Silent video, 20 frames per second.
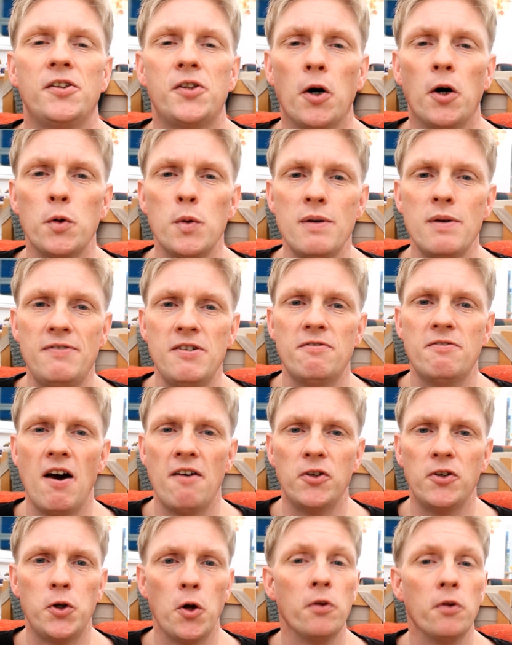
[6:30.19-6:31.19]
Don't know if you've
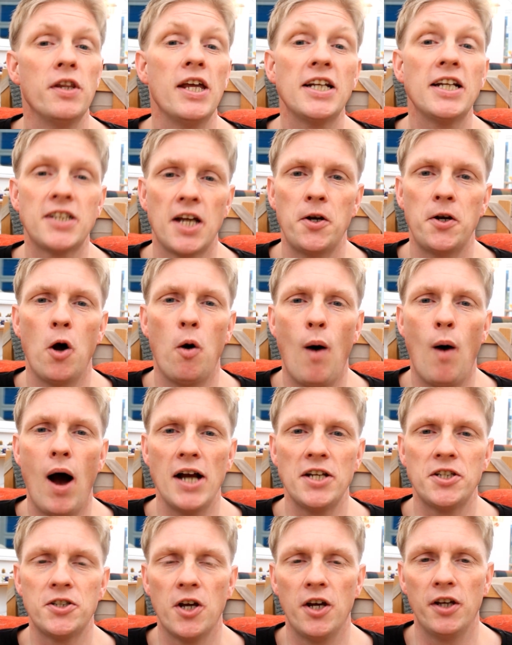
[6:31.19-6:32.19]
ever done this. I know
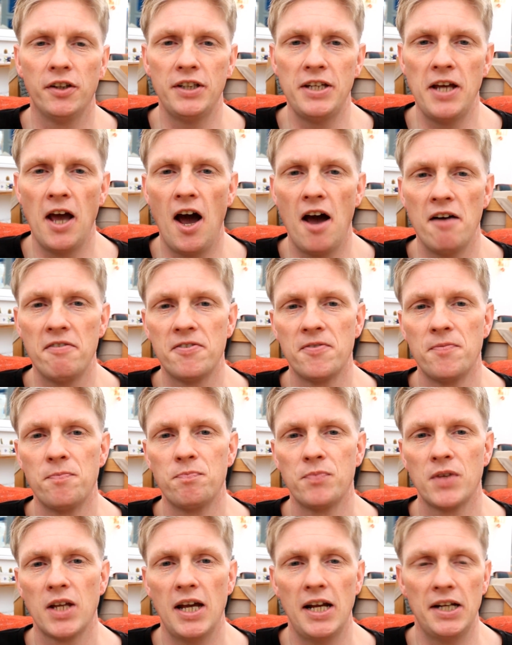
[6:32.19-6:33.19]
I certainly have.
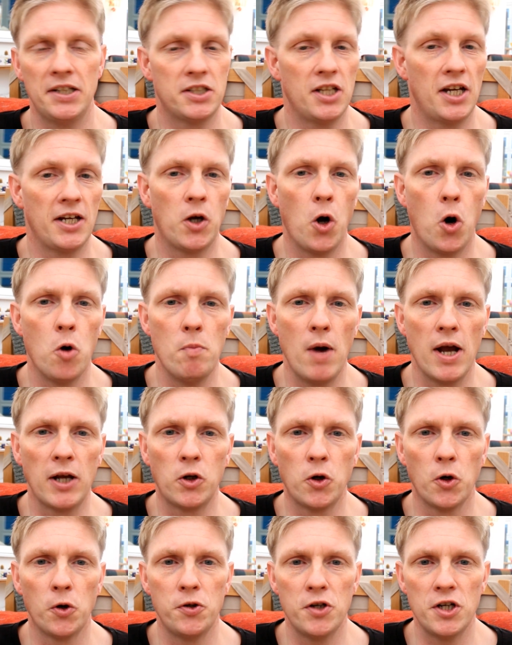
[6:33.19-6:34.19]
It's like, oh my
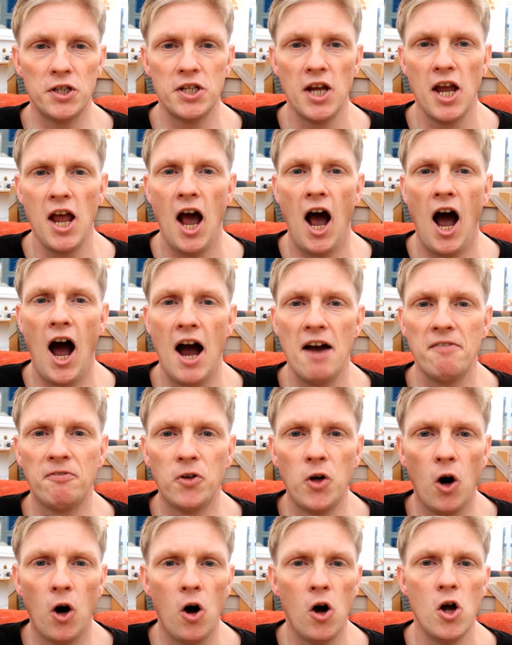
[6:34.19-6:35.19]
goodness,
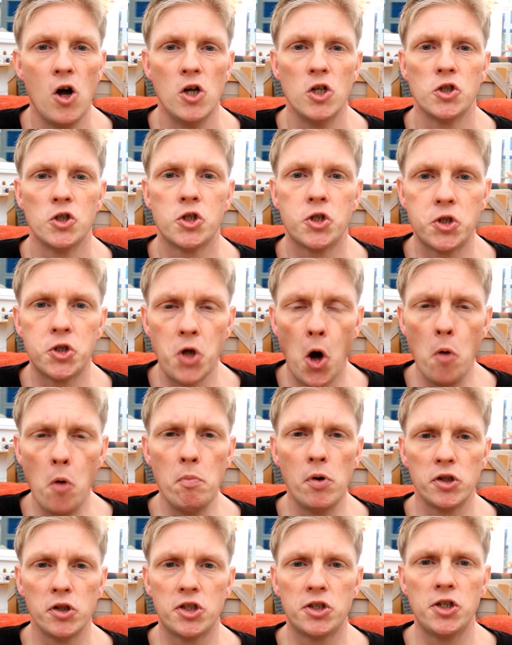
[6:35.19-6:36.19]
I've got so
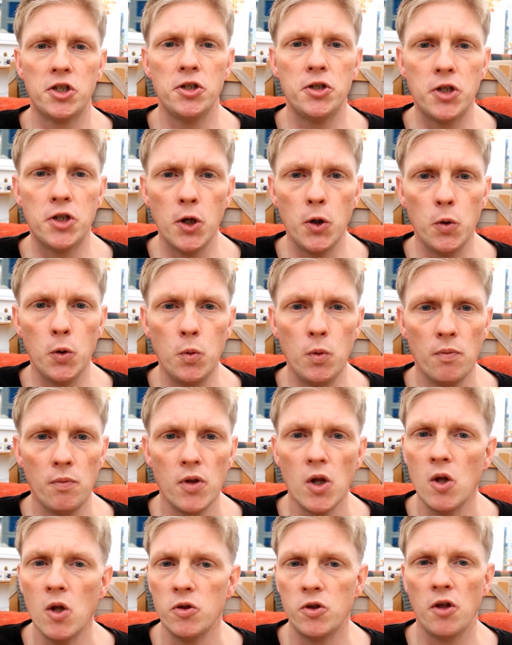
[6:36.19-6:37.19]
much to do
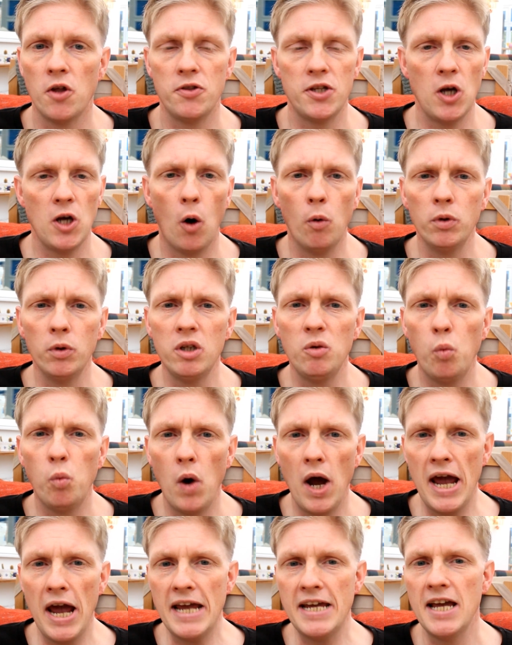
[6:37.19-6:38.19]
that the only
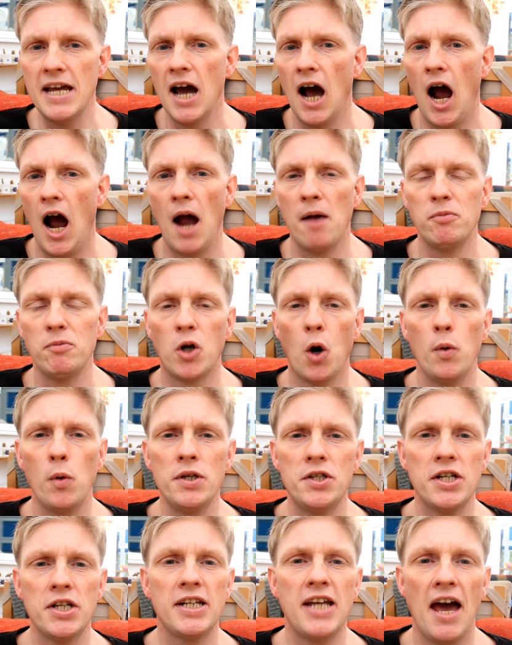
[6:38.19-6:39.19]
way I'm
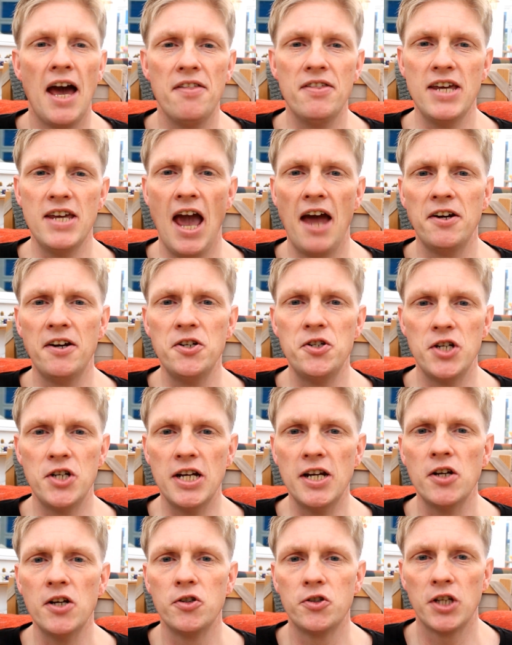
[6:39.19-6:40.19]
going to get the
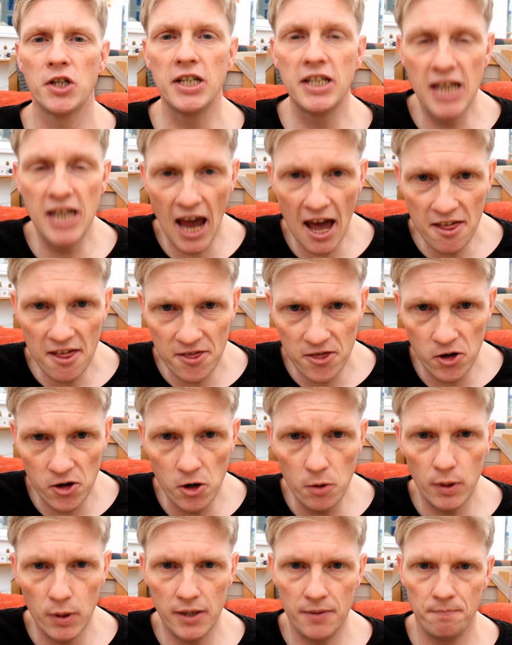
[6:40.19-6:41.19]
energy to get
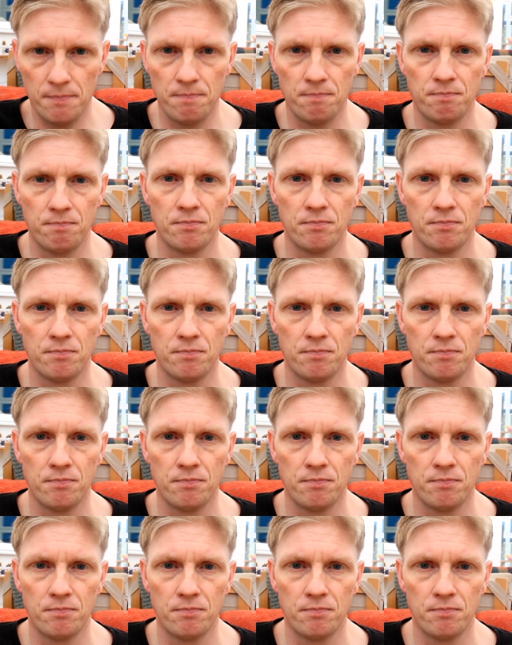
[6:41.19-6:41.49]
through it